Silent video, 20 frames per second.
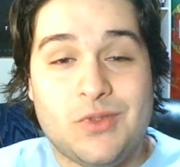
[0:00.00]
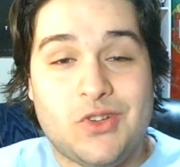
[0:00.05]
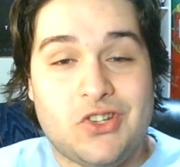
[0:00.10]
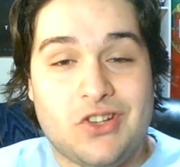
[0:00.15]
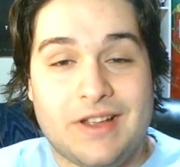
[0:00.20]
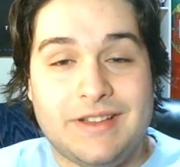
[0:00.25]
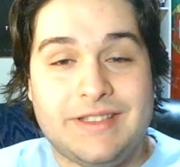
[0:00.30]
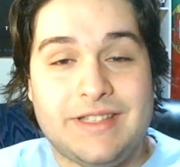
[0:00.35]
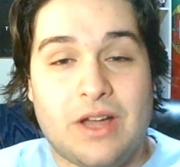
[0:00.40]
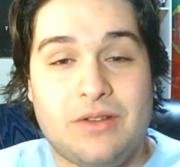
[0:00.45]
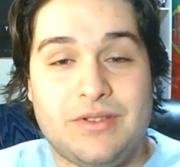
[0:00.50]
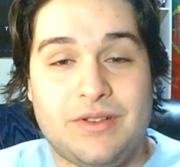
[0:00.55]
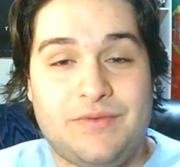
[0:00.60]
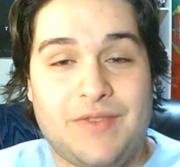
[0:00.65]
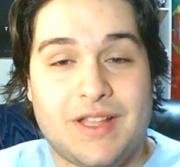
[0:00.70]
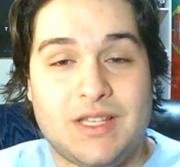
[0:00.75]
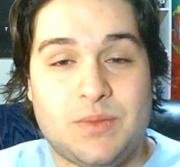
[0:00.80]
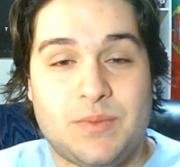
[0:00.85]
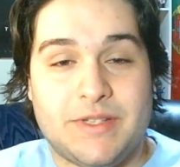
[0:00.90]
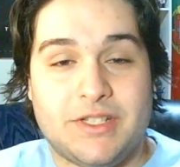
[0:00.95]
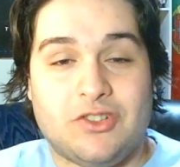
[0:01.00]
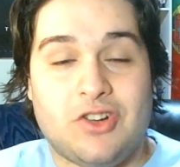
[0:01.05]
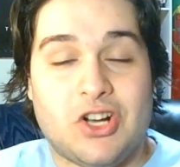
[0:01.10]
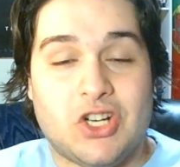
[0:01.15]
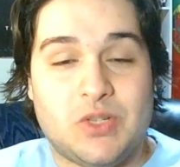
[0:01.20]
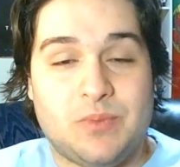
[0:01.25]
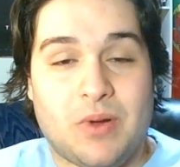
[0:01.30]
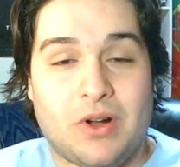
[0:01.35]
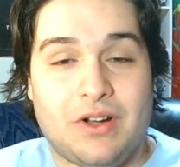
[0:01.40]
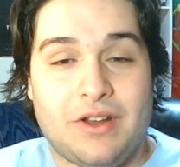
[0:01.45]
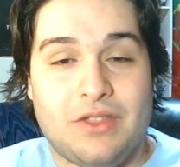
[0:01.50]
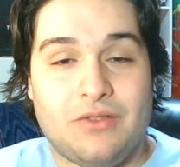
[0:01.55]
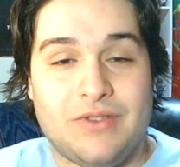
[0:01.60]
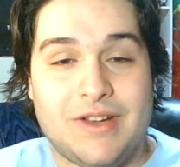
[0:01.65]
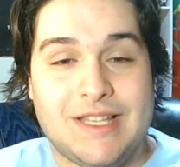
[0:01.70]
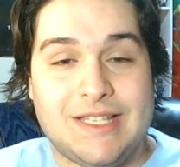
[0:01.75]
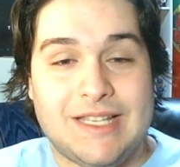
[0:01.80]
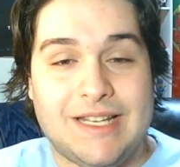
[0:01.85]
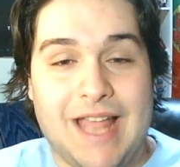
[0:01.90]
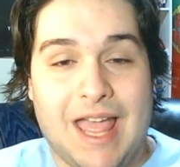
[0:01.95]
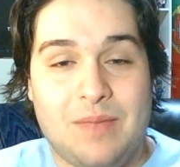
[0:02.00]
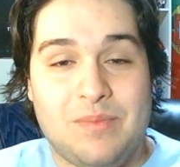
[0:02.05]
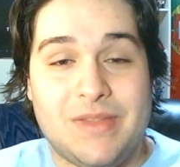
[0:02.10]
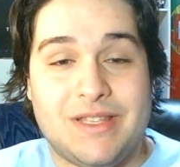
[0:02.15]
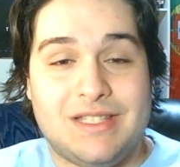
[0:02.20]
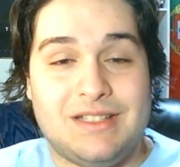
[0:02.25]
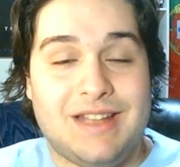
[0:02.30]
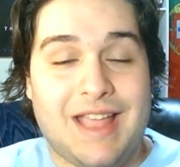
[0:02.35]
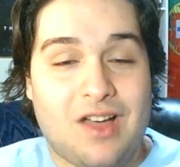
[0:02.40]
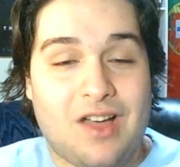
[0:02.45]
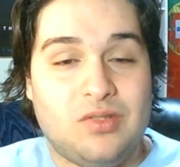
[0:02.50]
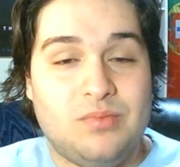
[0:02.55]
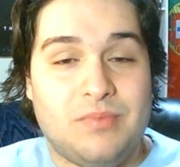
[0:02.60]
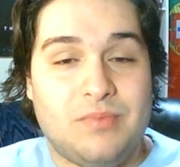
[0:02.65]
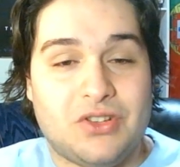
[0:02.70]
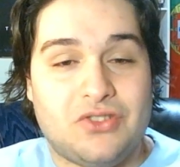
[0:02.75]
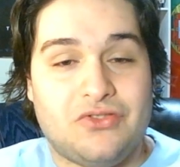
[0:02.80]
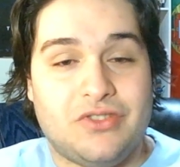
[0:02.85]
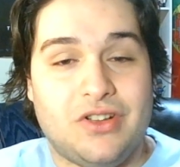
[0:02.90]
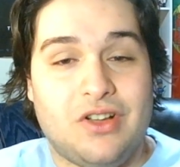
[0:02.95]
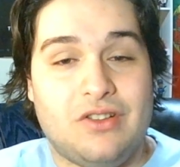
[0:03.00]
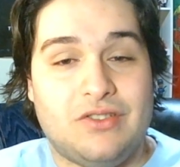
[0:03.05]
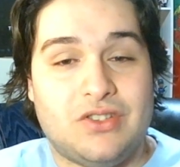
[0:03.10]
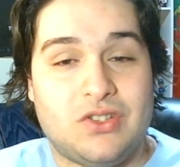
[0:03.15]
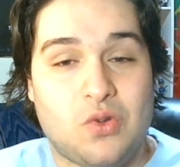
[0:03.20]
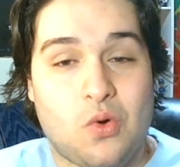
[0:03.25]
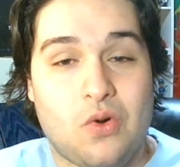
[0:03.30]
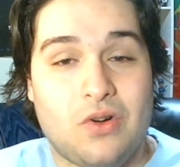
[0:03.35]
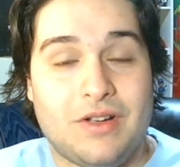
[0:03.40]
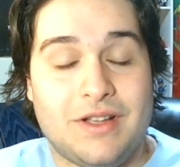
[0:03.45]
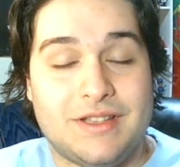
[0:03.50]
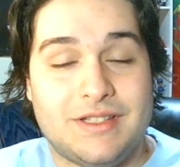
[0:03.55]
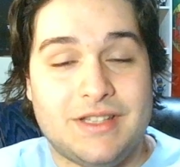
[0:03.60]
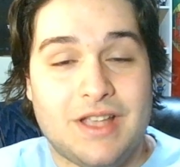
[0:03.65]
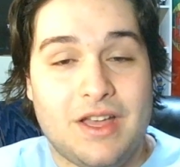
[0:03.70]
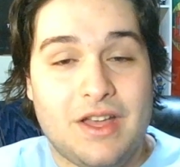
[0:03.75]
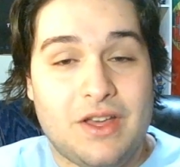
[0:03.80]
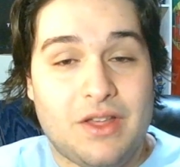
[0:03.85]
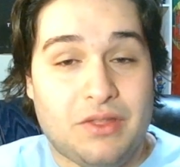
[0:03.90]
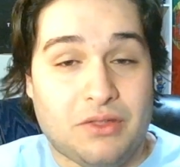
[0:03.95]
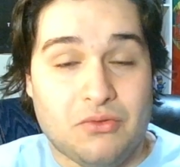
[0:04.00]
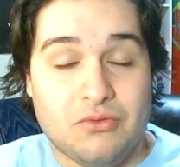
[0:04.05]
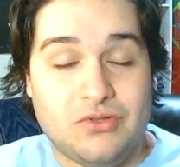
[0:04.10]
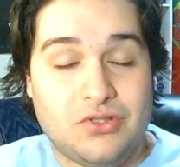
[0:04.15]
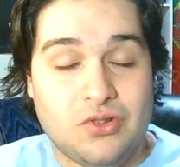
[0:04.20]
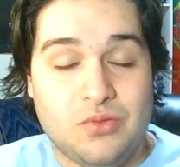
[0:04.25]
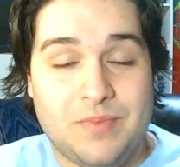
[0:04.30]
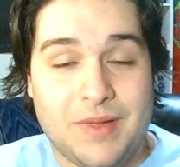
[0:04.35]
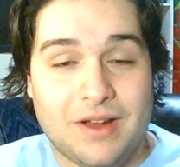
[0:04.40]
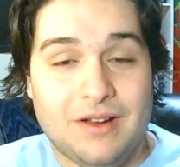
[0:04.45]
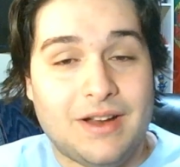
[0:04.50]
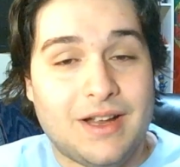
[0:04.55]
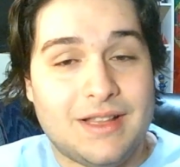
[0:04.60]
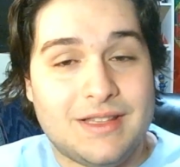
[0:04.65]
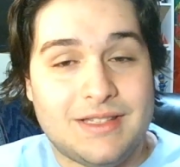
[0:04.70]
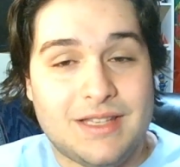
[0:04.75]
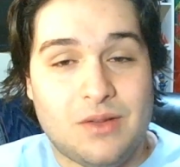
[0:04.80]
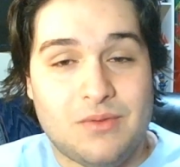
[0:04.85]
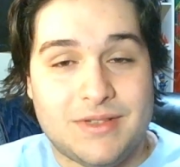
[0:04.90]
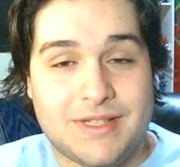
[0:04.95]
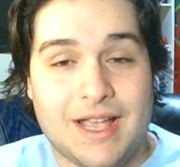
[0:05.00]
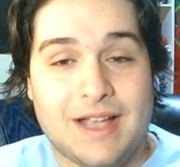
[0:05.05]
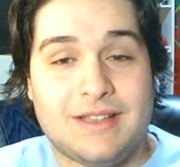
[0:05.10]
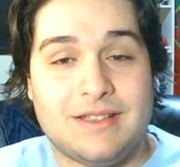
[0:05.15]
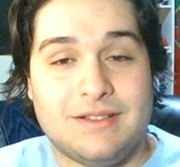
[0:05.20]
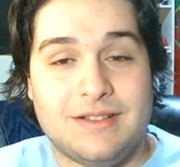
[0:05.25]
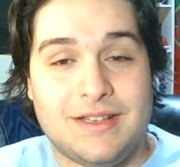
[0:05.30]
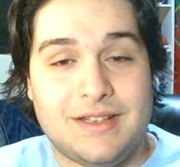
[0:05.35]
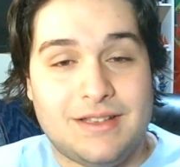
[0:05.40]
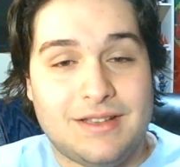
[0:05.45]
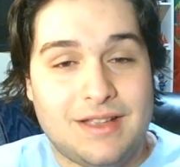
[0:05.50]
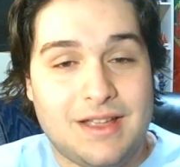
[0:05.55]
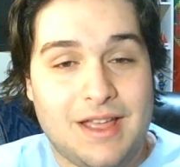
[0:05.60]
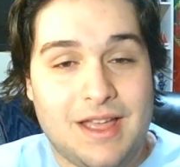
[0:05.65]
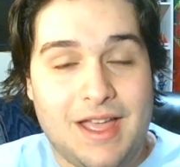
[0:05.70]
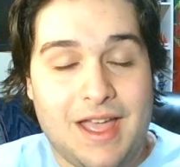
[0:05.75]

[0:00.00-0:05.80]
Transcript: shutdown defense was a large part of the reason Edmonton held Montreal scoreless through 2 periods. He was excellent.